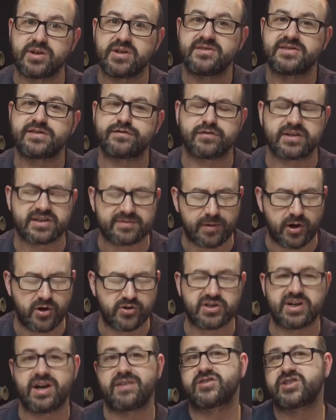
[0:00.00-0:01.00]
or uses for
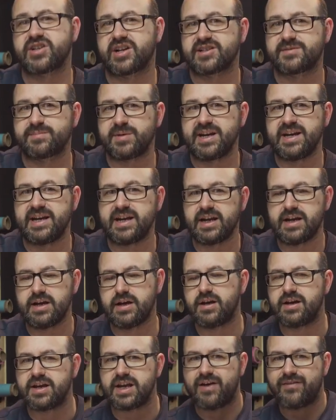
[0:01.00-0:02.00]
exposure, you have shutter speed,
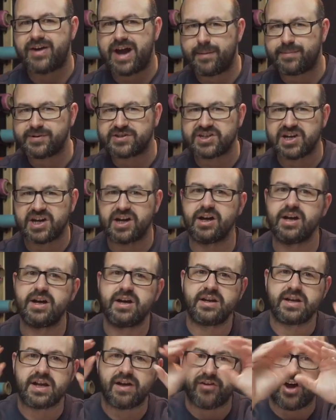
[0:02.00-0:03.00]
you have aperture,
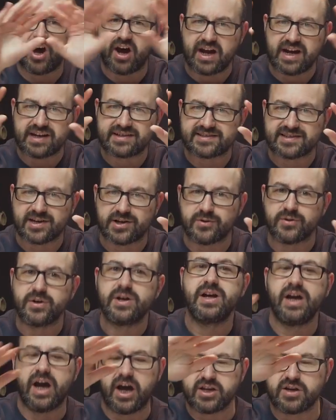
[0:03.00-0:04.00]
you have
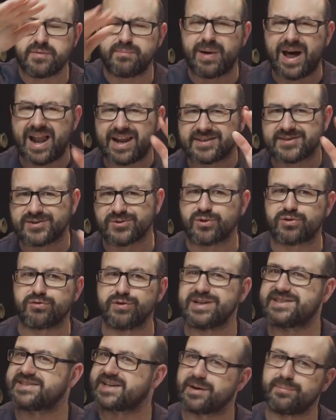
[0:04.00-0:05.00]
ISO, and you balance all
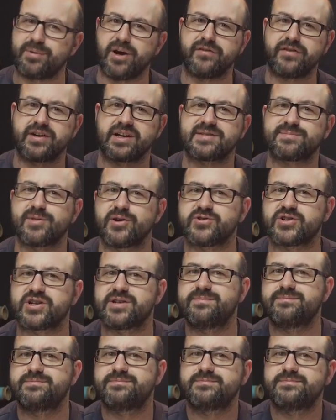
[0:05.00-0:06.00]
three to get a perfect exposure.